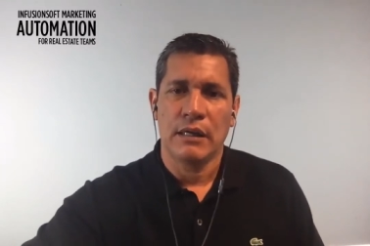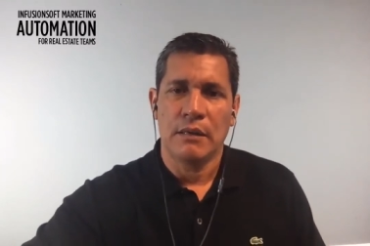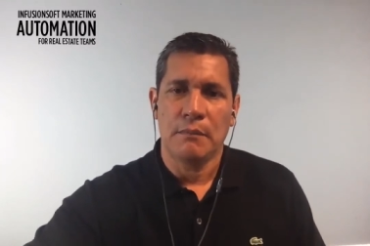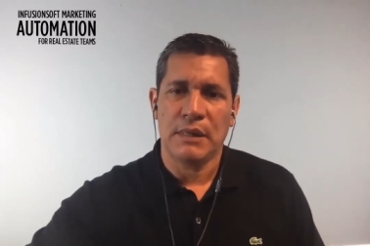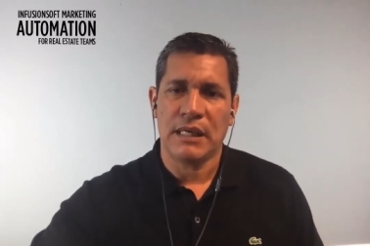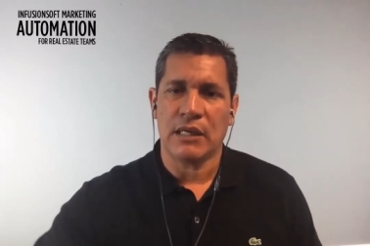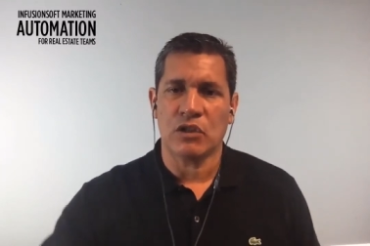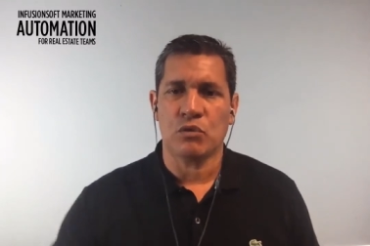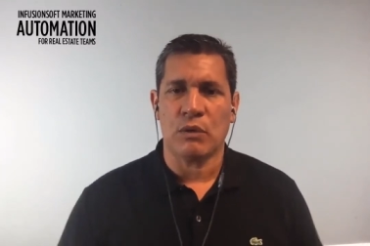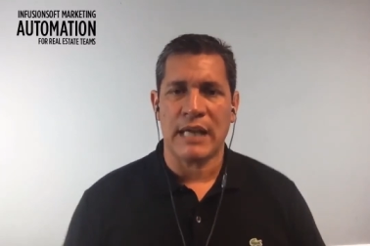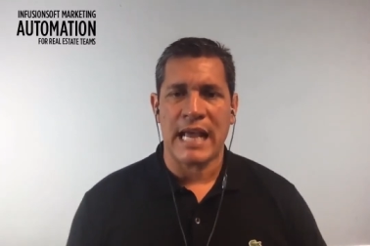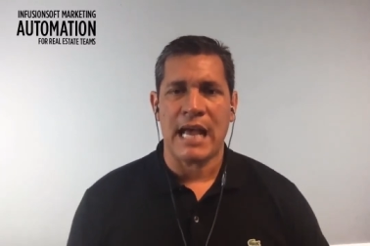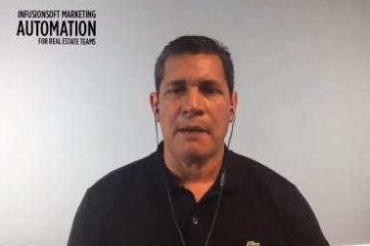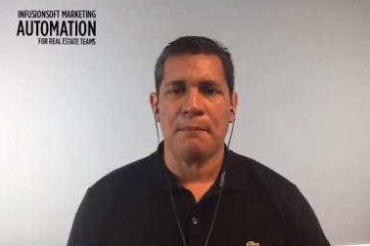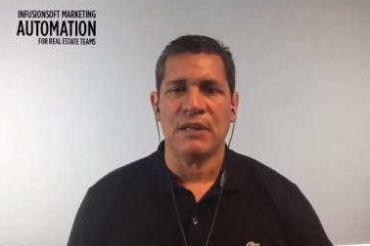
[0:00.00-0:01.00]
Because what
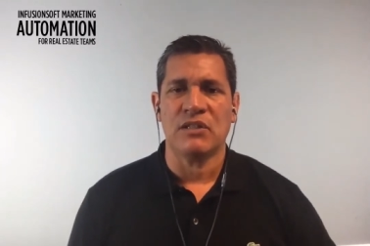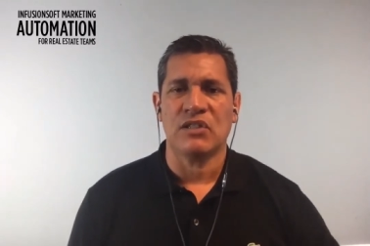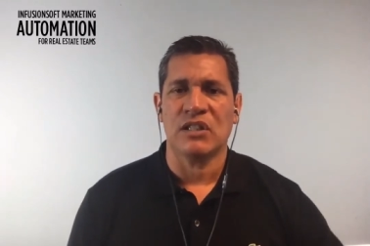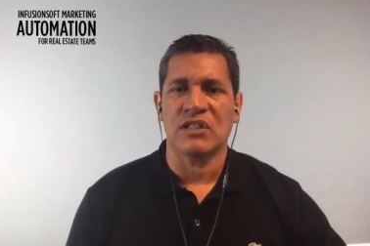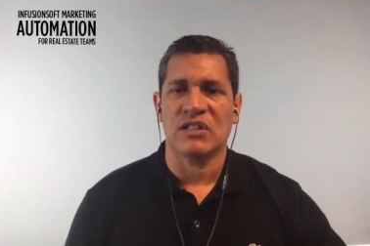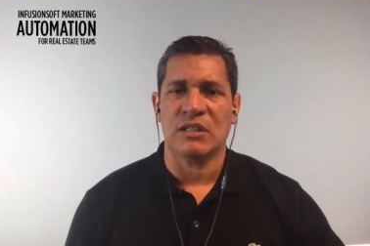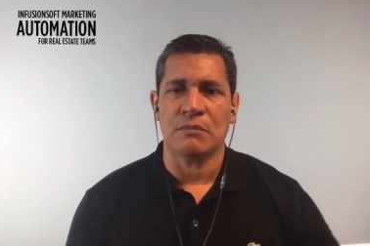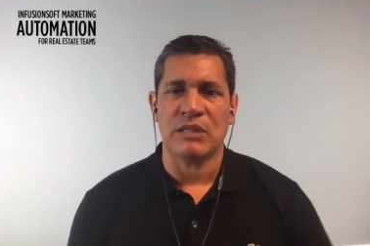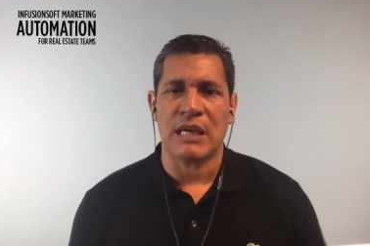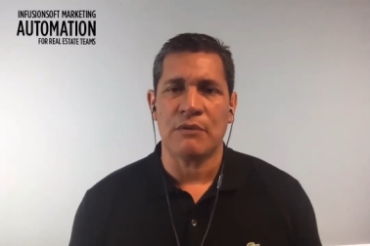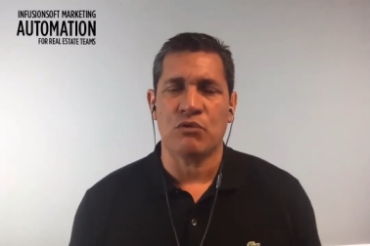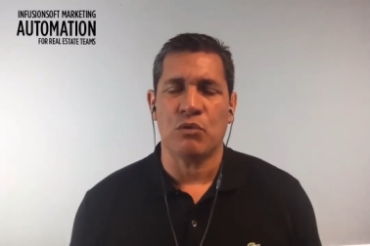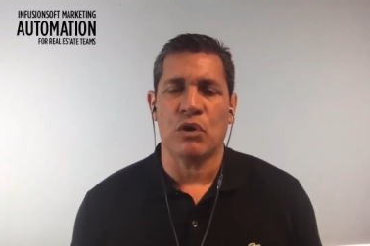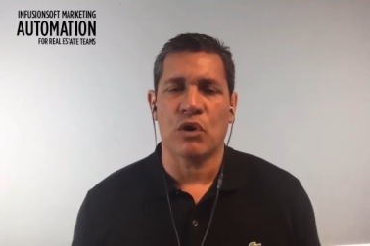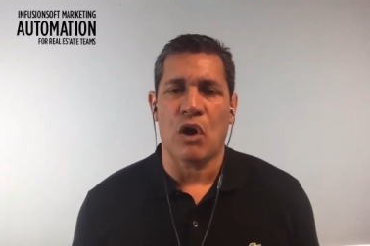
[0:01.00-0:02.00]
happens is sometimes
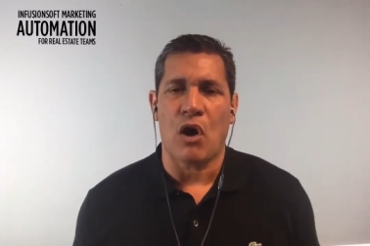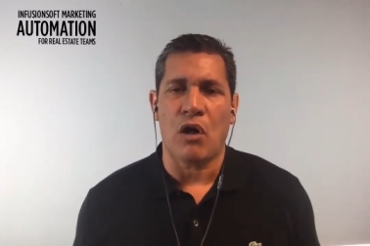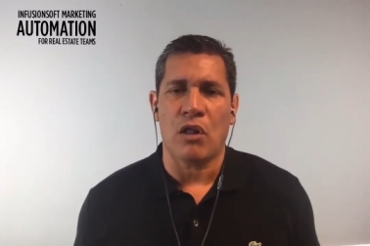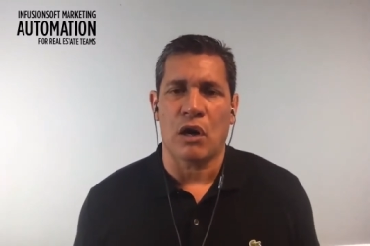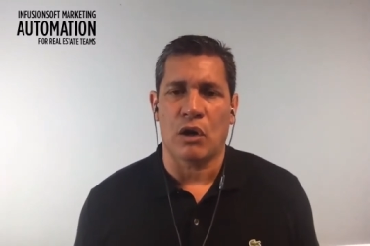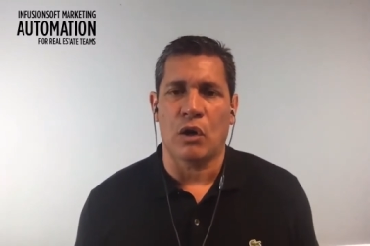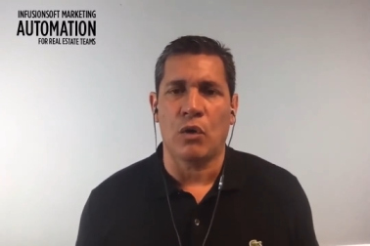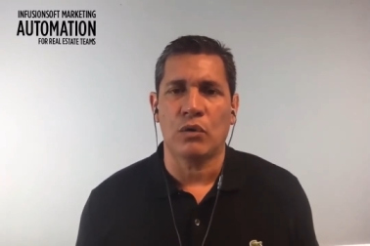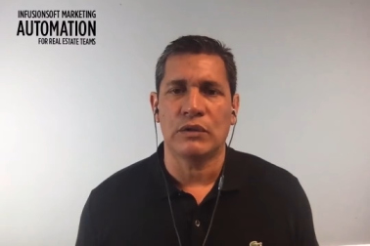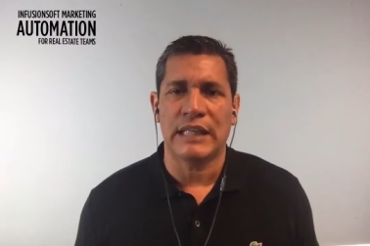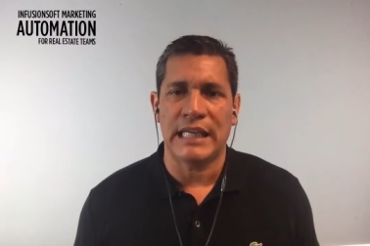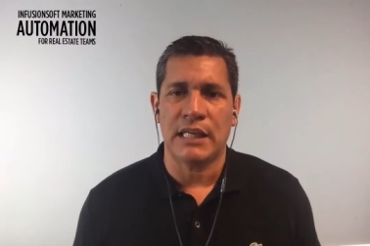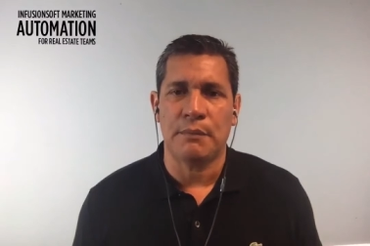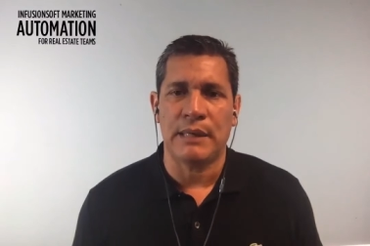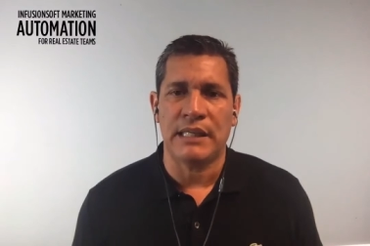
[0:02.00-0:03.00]
we'll call our old
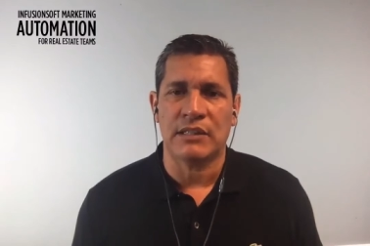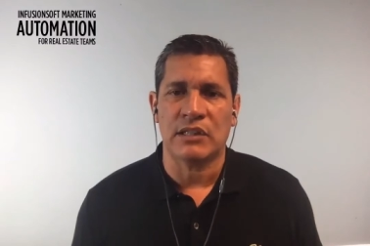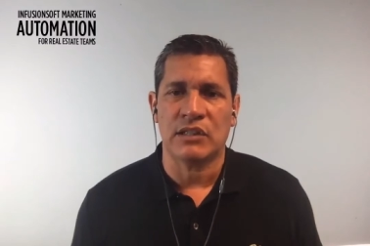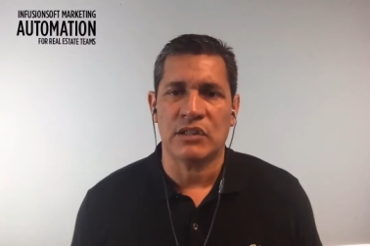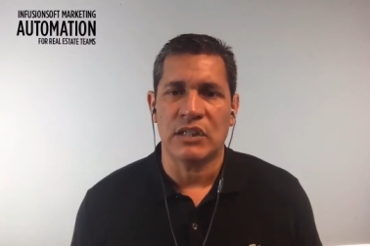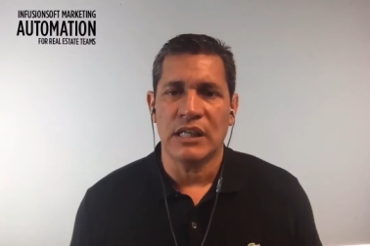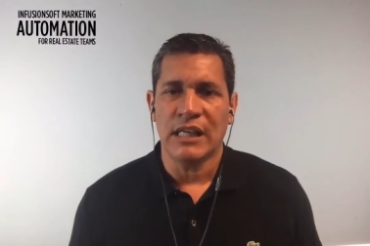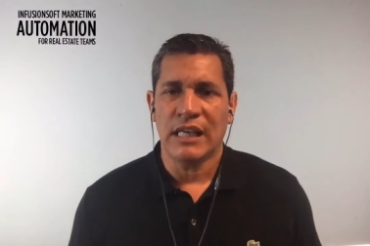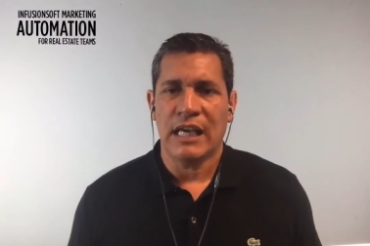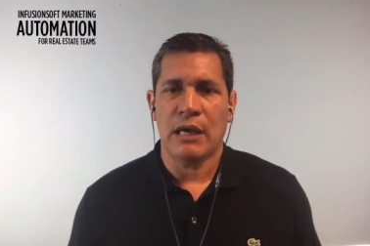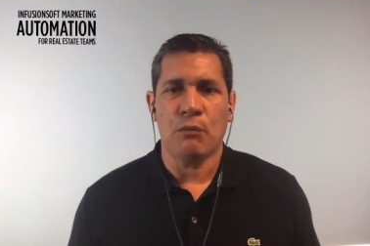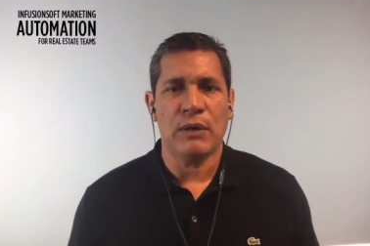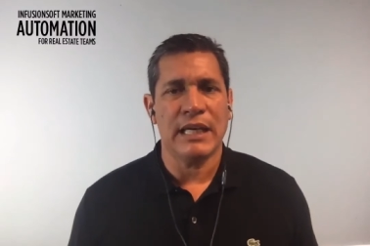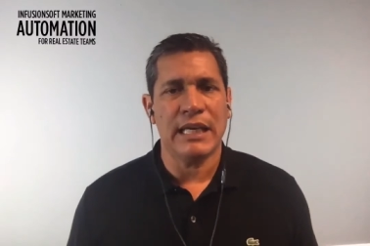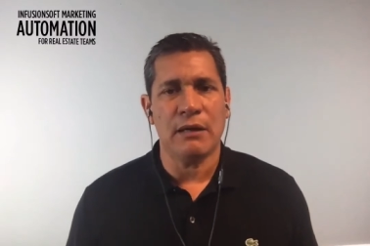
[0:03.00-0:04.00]
databases and
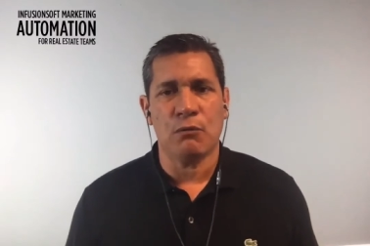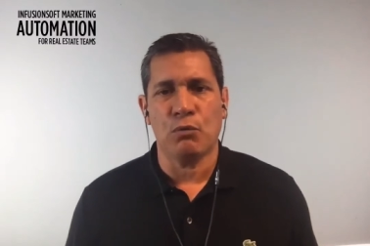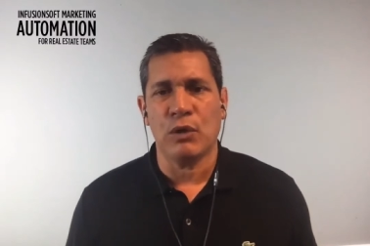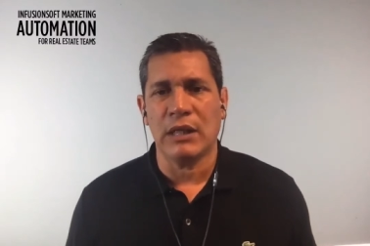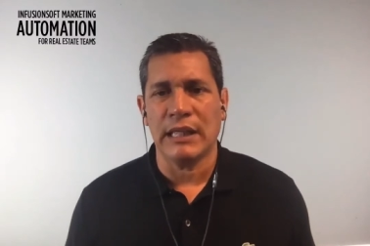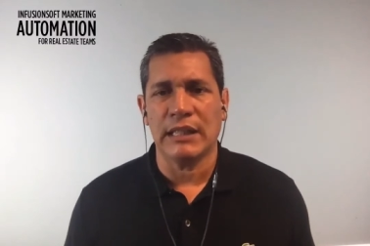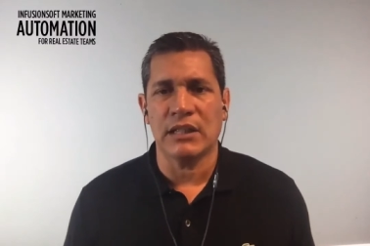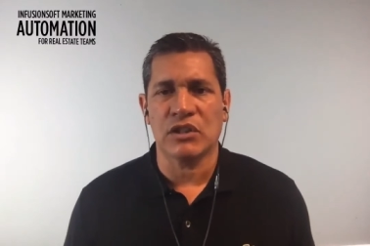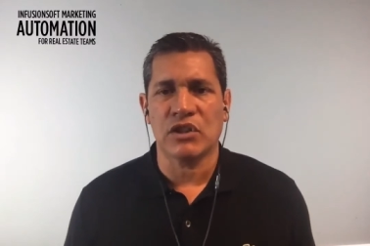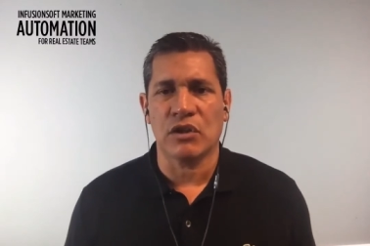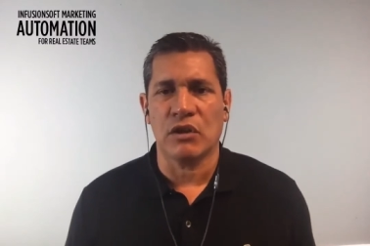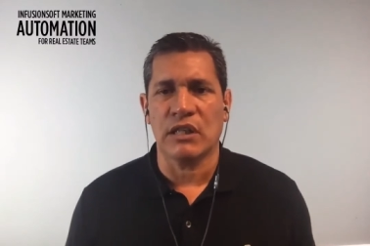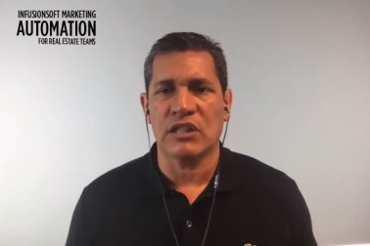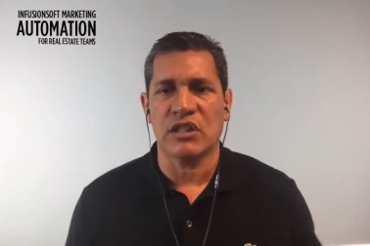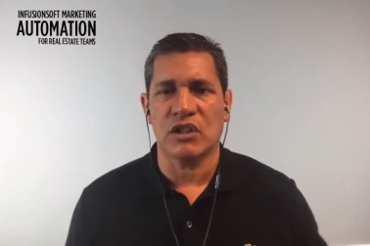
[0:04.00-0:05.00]
we get really
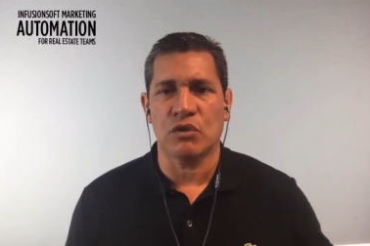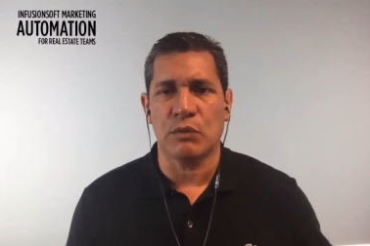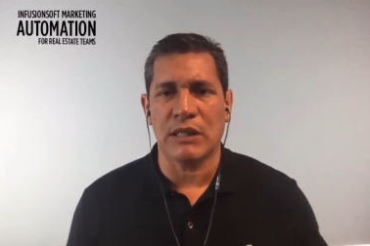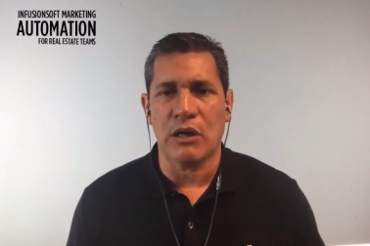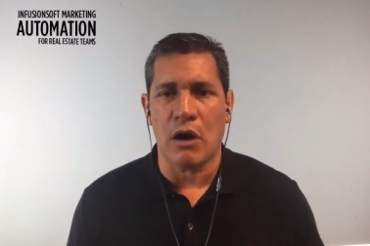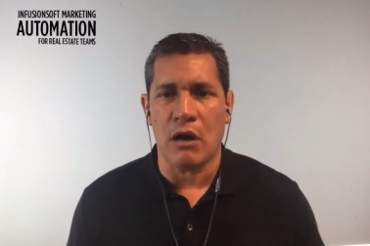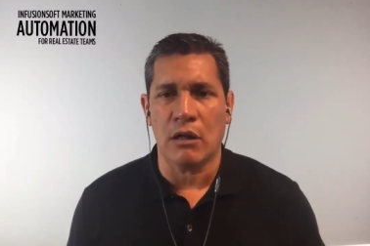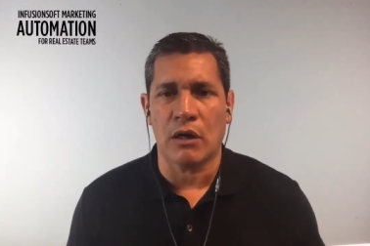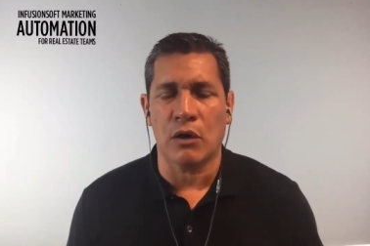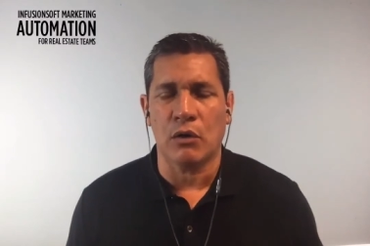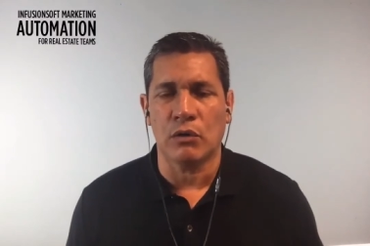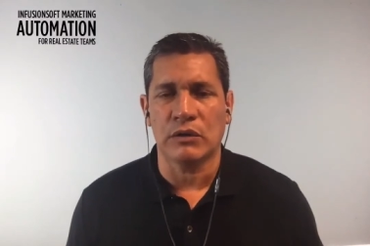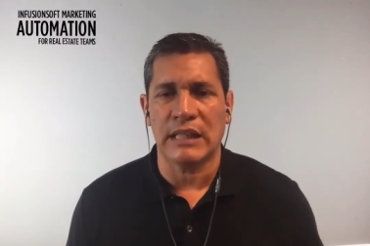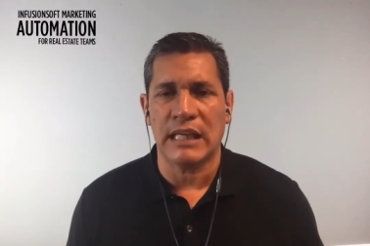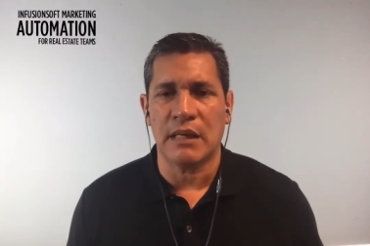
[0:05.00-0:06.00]
discouraged because we call our
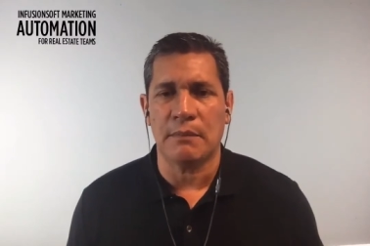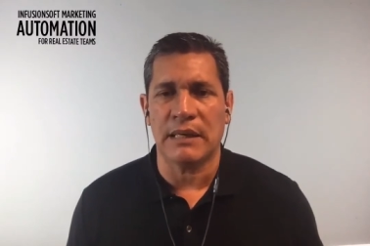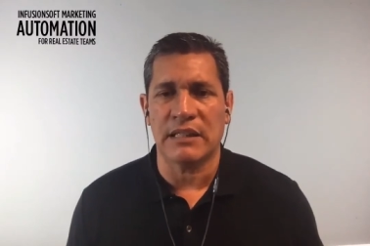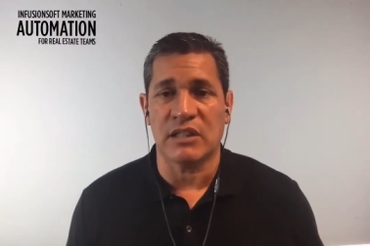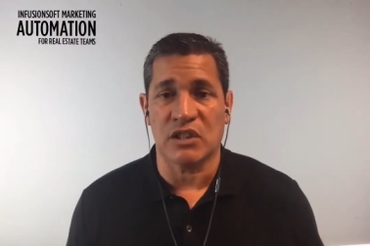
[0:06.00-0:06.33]
old databases,